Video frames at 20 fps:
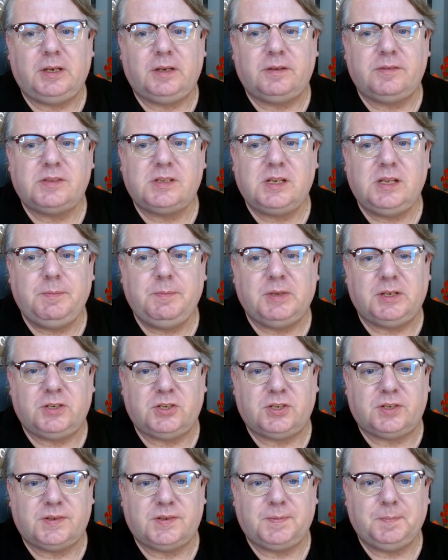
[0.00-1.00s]
of steam
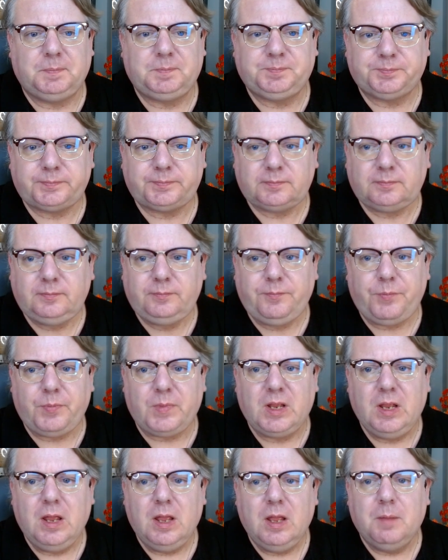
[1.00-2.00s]
engines.
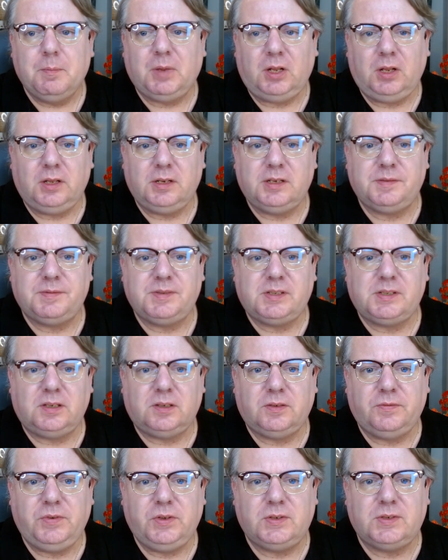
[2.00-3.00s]
Mahan
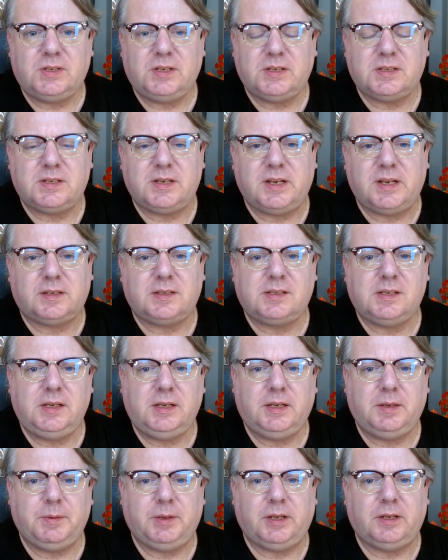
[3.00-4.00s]
himself used his next sea
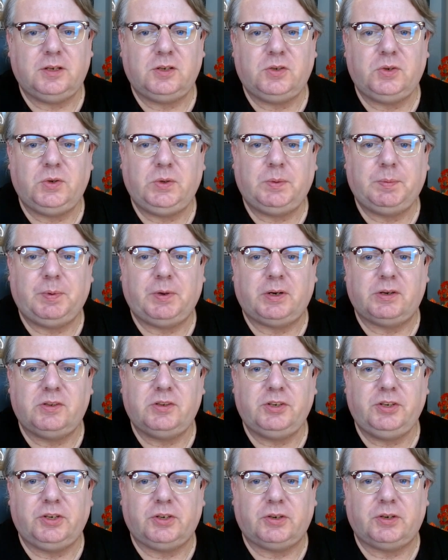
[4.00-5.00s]
command to two parts
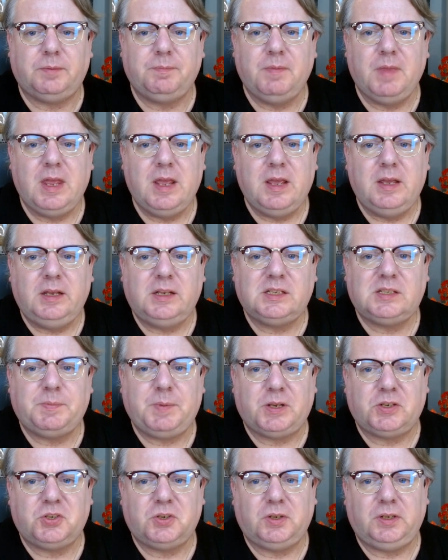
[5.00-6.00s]
of Europe,
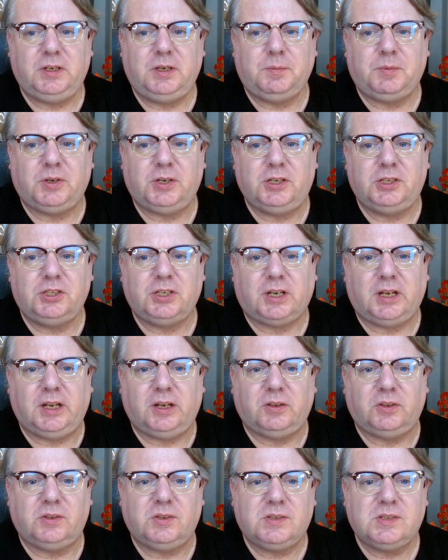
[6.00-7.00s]
especially the British
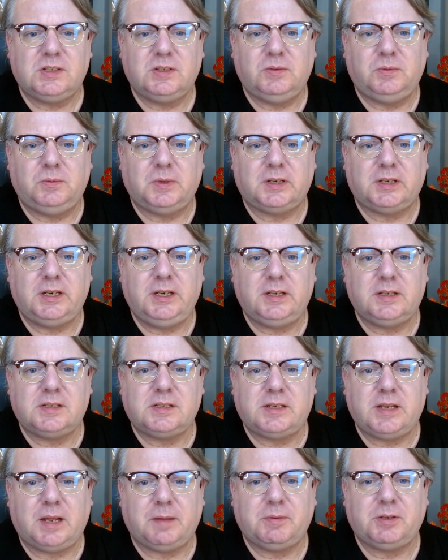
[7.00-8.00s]
Isles, where he
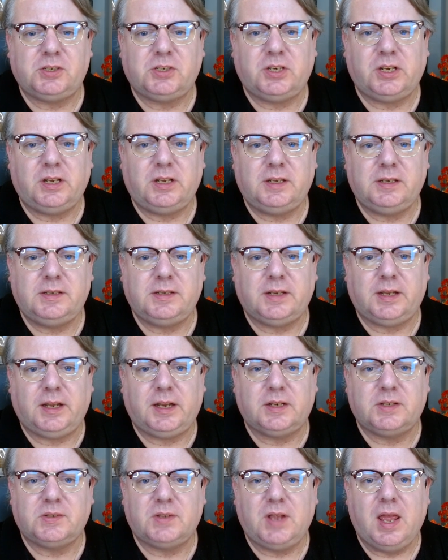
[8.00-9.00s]
established
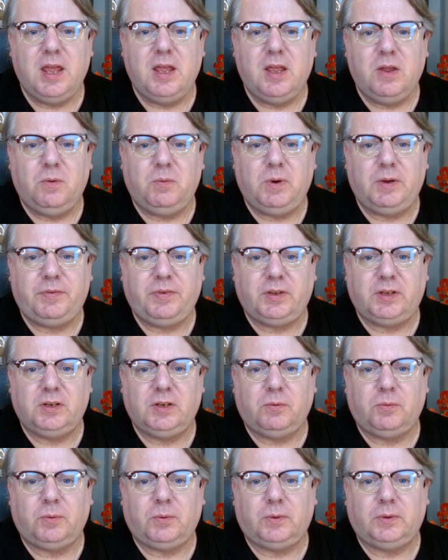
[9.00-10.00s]
contacts within the
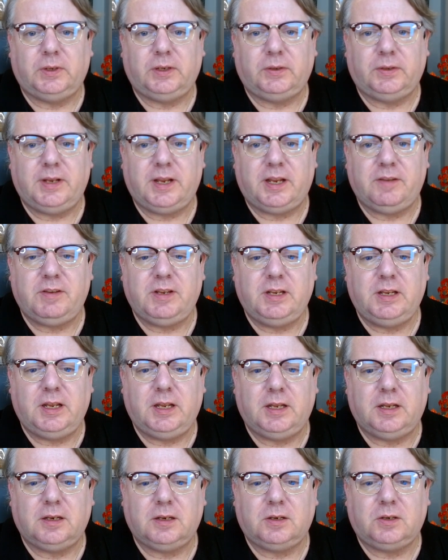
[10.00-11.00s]
Royal Navy
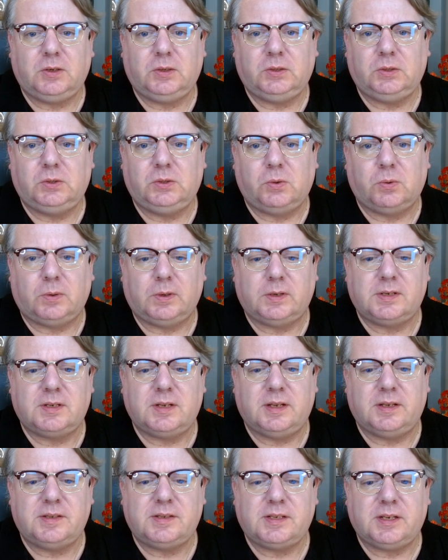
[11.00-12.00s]
and Court
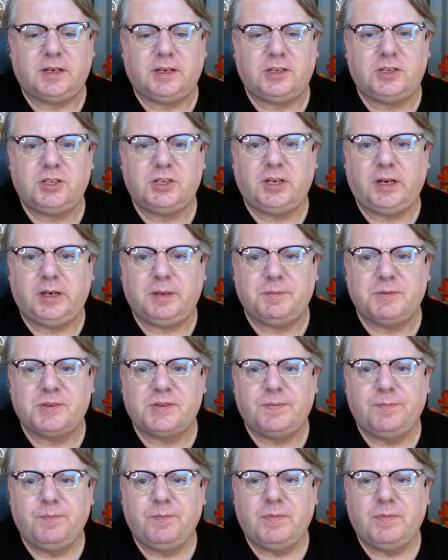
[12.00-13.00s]
of St. James.